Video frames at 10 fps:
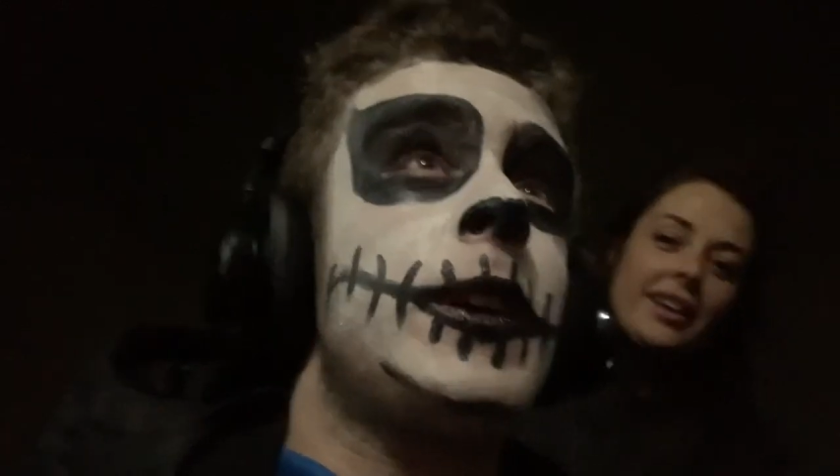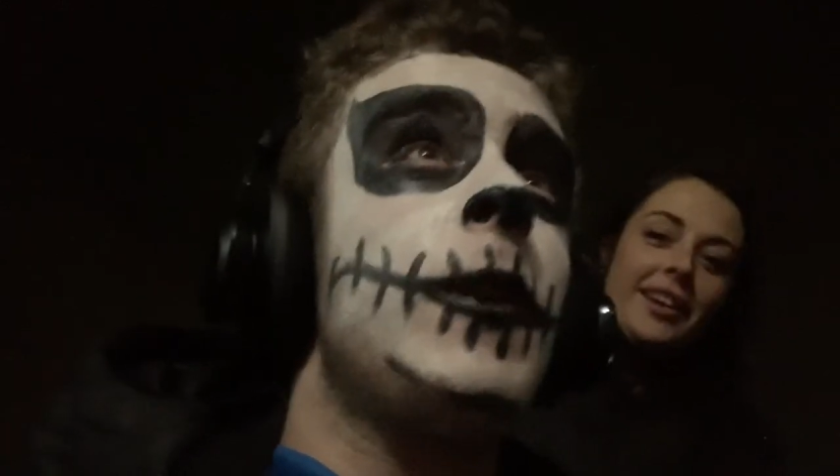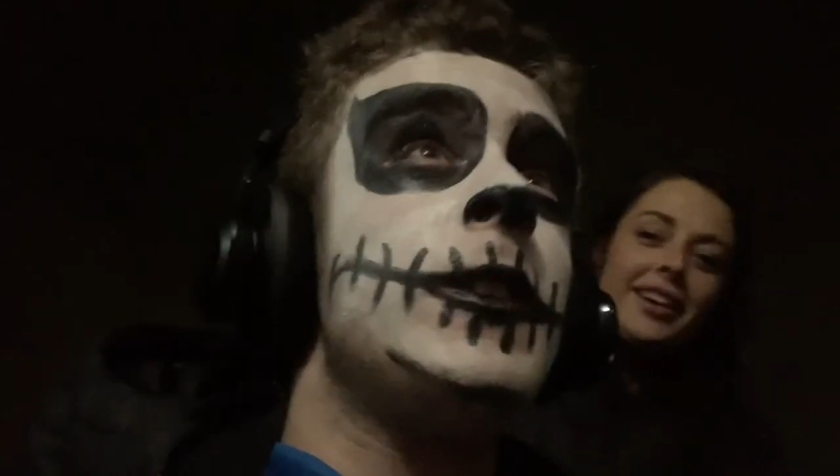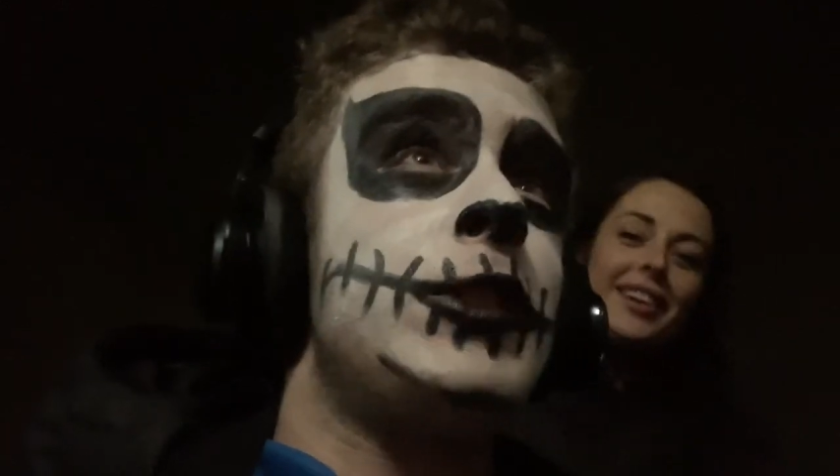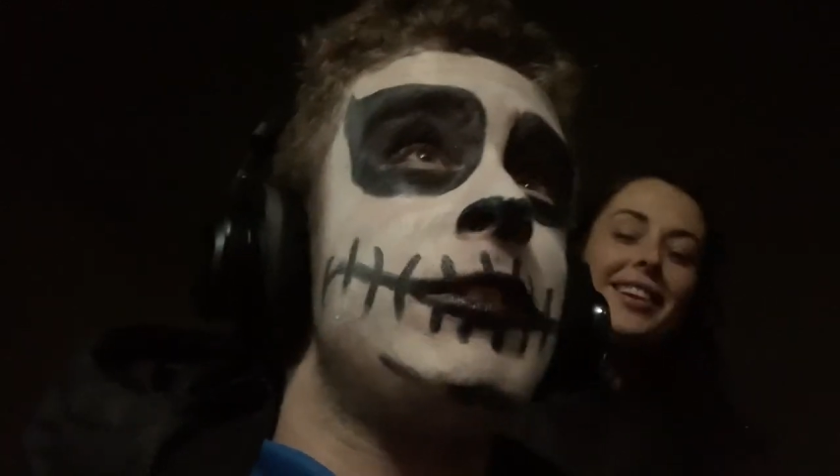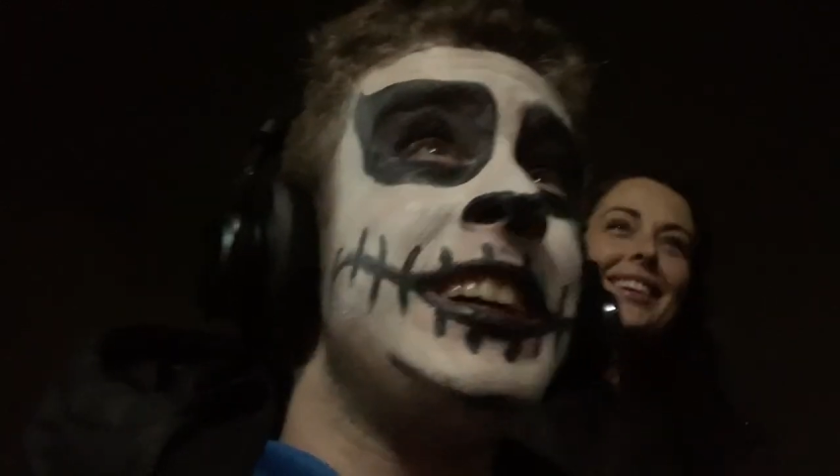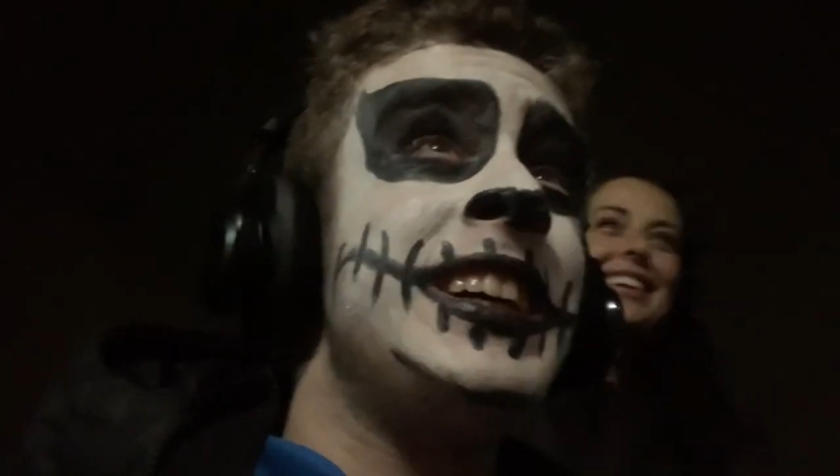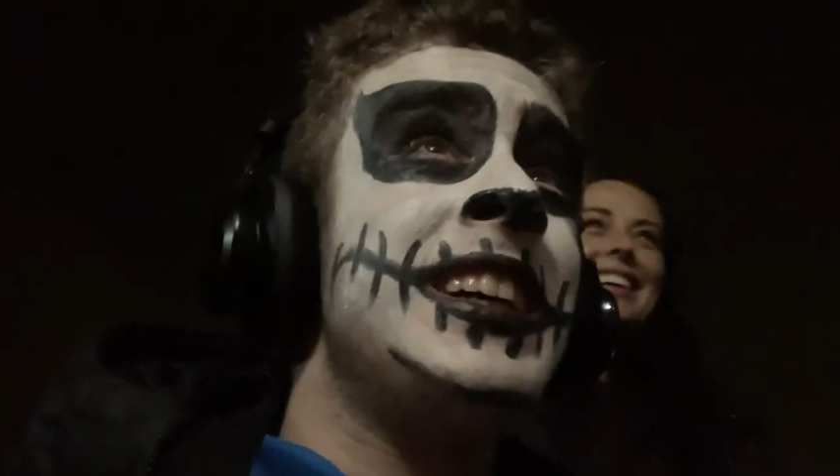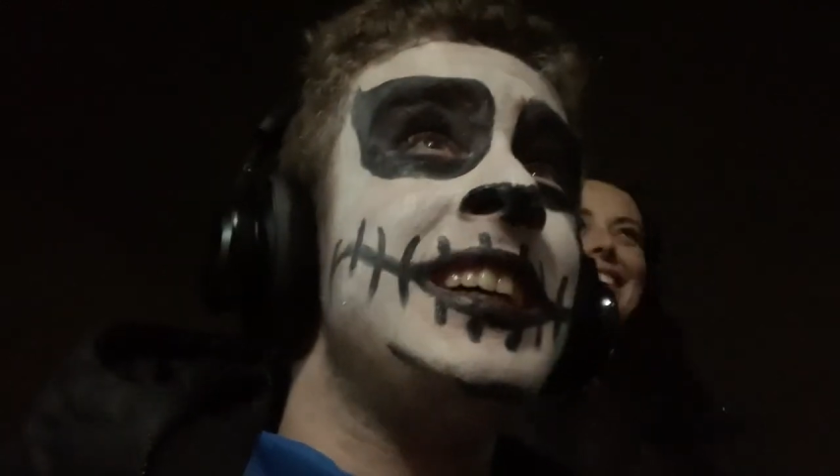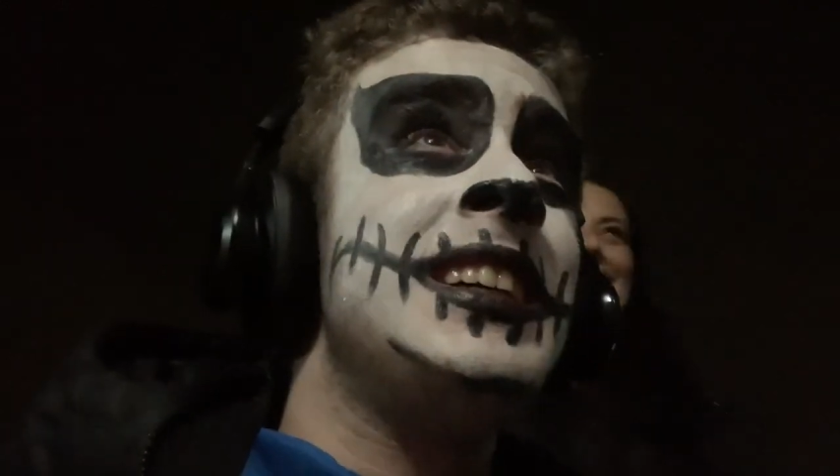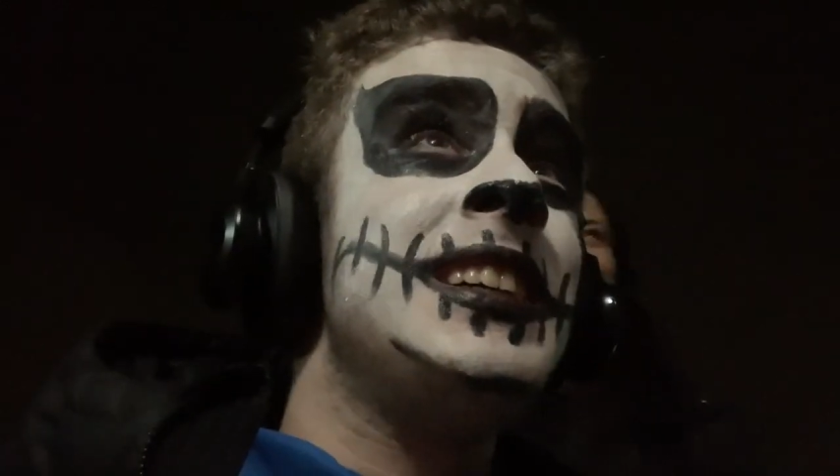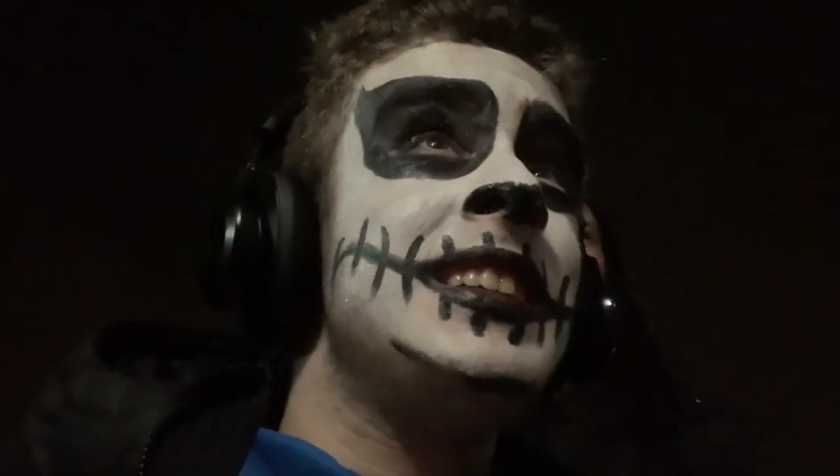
or treat!